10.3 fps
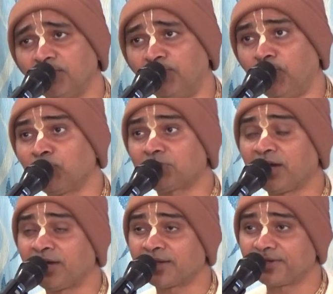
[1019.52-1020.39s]
both
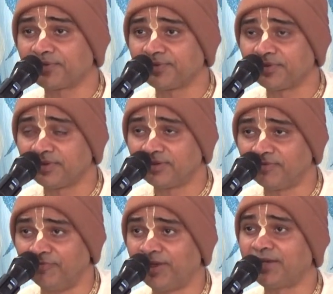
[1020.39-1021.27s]
are
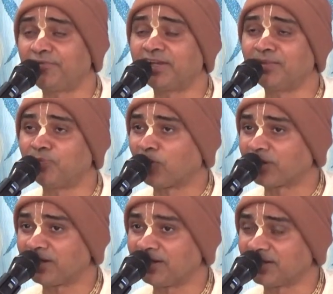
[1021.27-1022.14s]
very, very
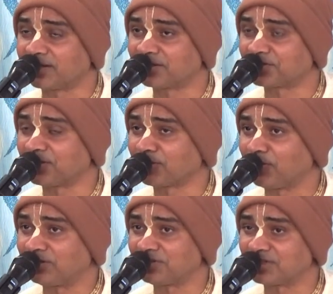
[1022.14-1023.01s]
important in Krishna
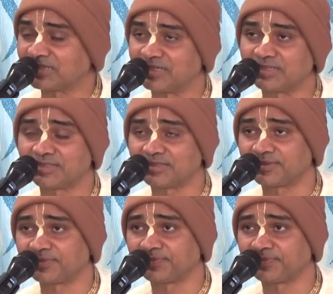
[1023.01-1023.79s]
consciousness.